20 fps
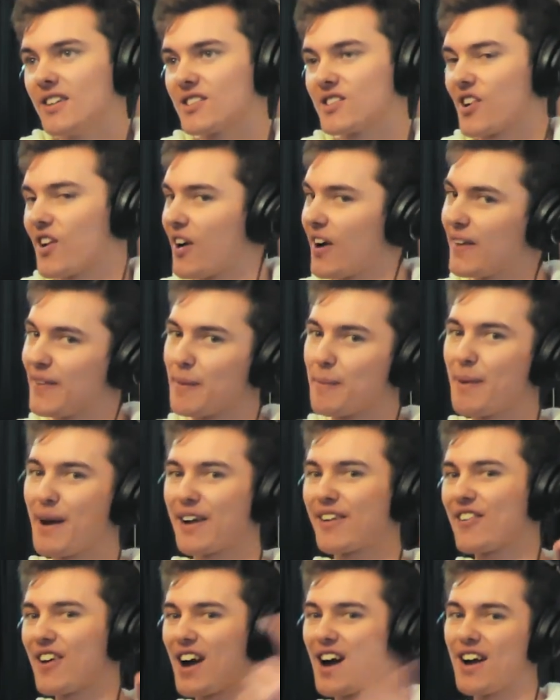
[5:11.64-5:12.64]
Sorry, the
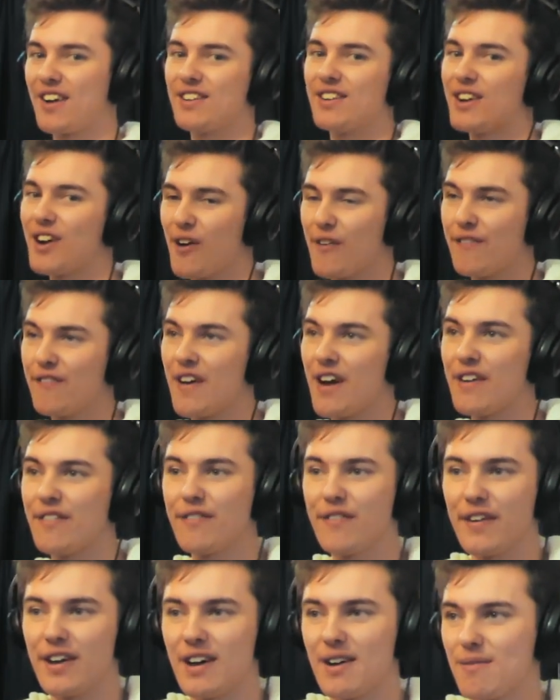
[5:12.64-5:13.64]
background, you know,
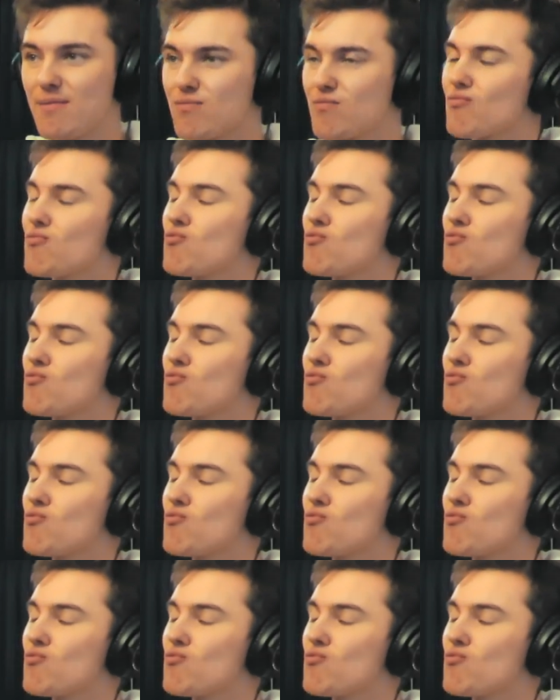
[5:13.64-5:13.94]
fanfare.